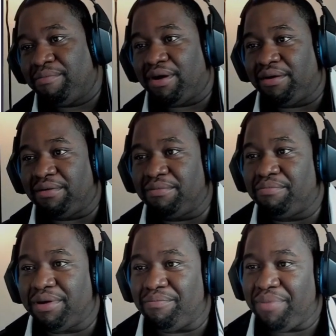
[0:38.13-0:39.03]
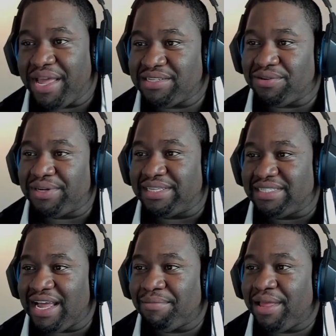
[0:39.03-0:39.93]
Um, but based on a
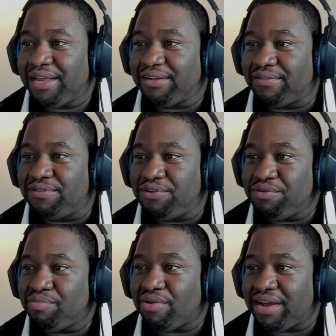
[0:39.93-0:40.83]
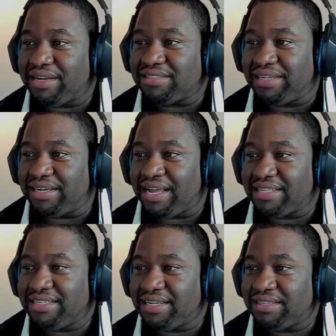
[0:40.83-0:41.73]
timeline of new products and
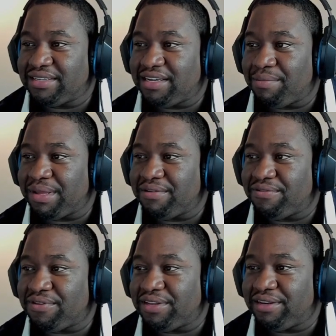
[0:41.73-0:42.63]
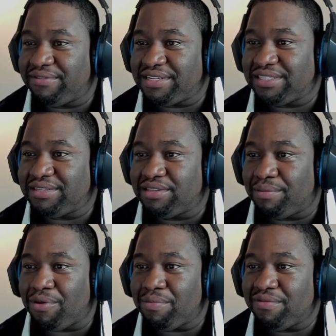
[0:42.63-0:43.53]
content coming for the division, the
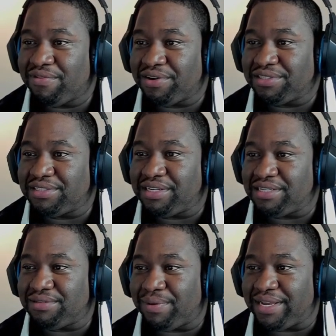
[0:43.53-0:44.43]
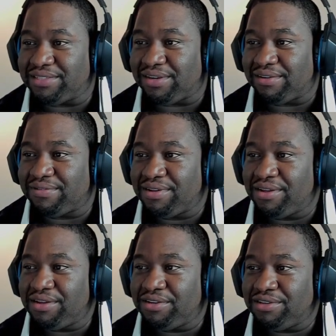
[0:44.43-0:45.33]
mobile version is ways off.
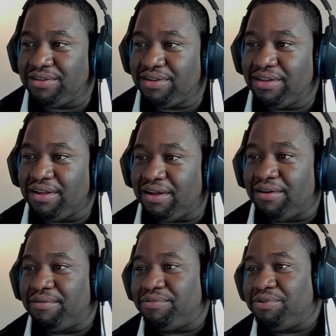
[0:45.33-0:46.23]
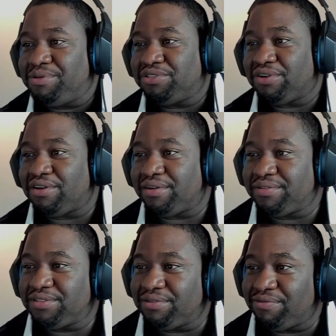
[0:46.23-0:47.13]
Um,
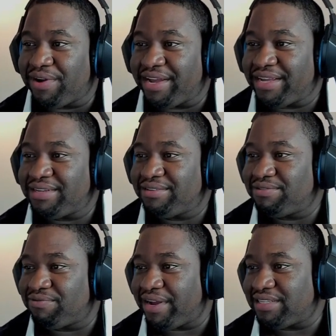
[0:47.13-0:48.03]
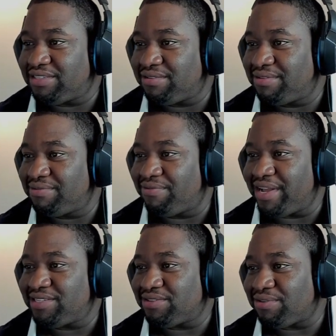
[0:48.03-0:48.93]
Ubisoft's Red, Red,
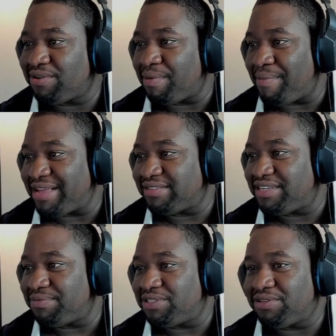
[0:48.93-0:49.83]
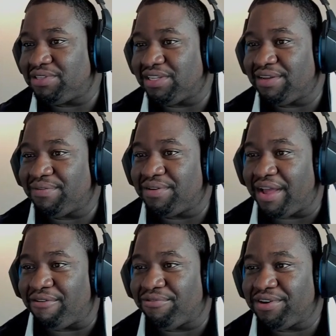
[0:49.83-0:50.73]
Red Storm, and Master Team will still deliver
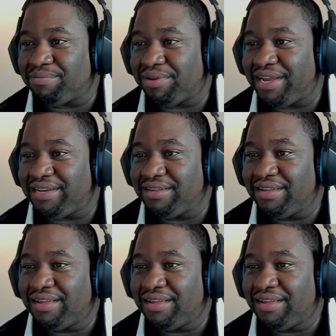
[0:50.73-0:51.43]
a free-to-play